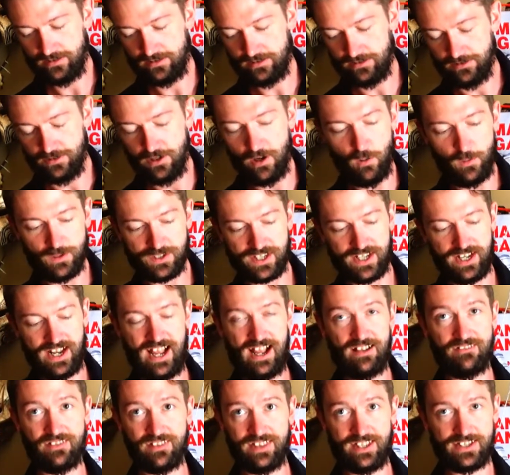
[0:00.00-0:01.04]
no one's going to
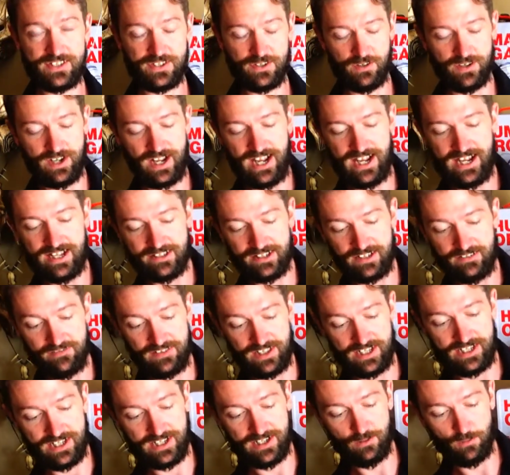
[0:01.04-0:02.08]
have this on hand, and if
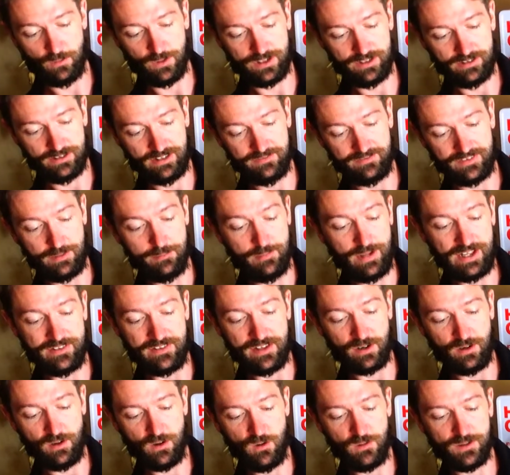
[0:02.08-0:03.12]
they did, it wouldn't. If they made
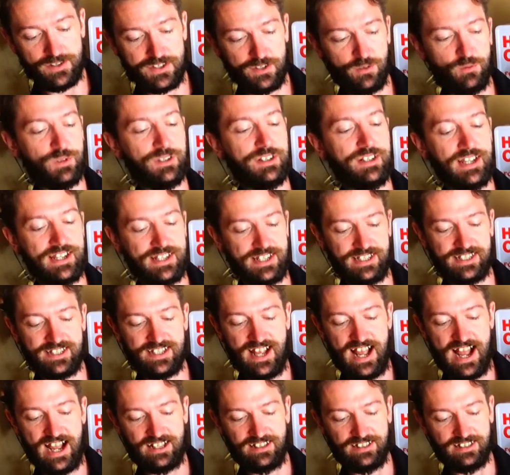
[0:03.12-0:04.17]
their own, it still wouldn't taste
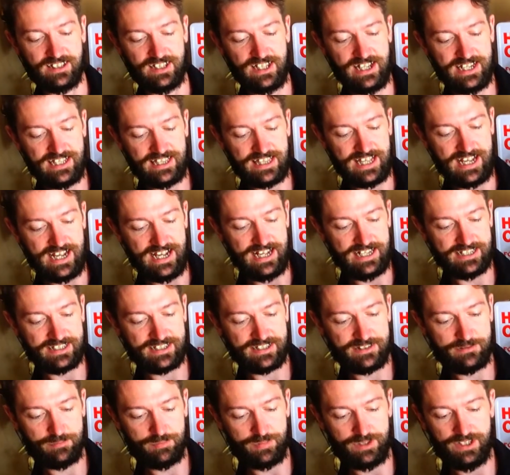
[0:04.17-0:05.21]
exactly like
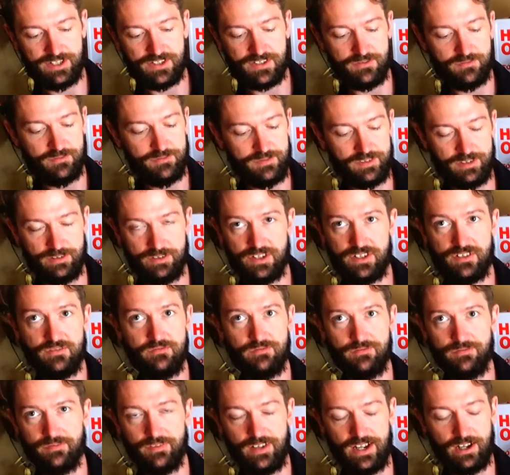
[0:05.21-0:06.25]
that, because of just
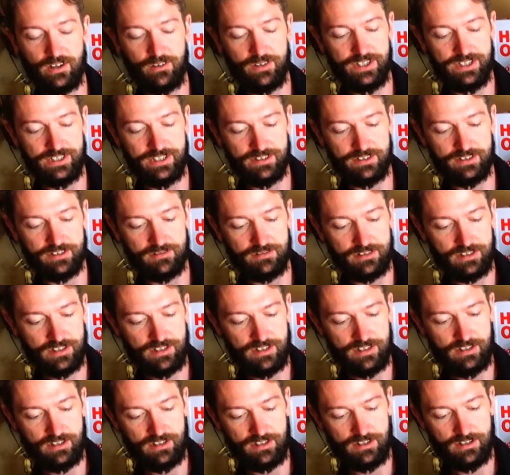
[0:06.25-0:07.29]
varying
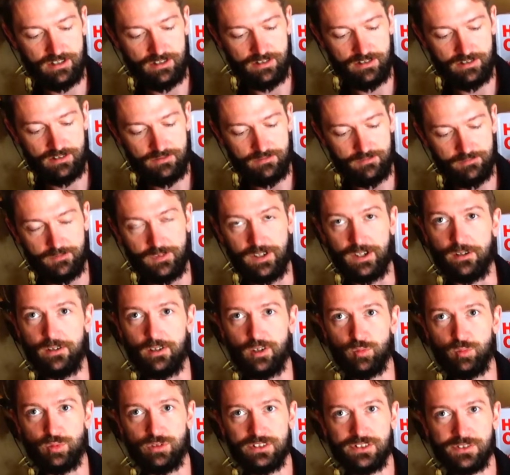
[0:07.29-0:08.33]

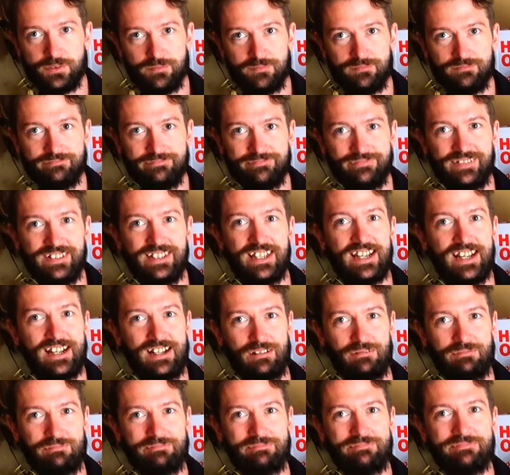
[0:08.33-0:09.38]
variables. Yeah,
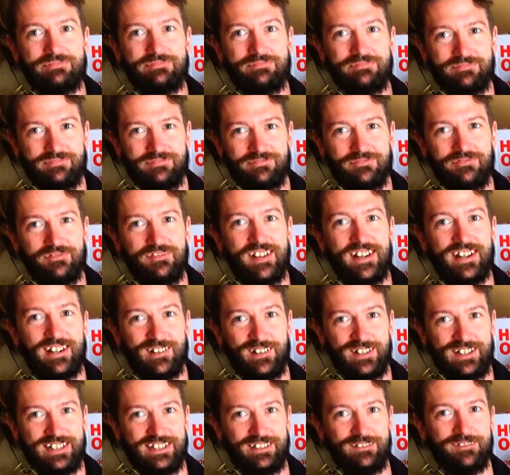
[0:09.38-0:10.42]

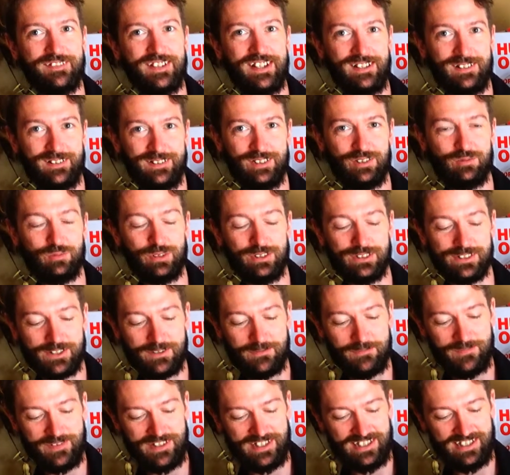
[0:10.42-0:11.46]
varying variables.
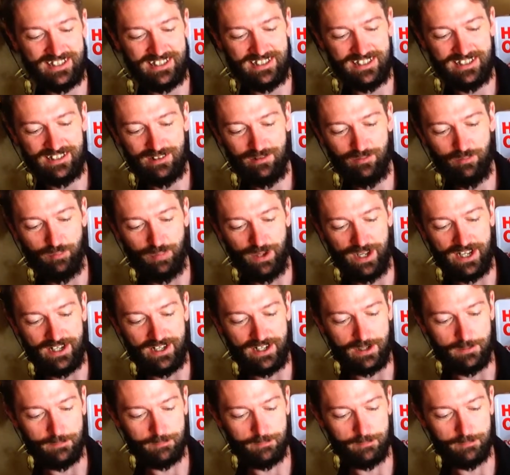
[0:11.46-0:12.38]
Band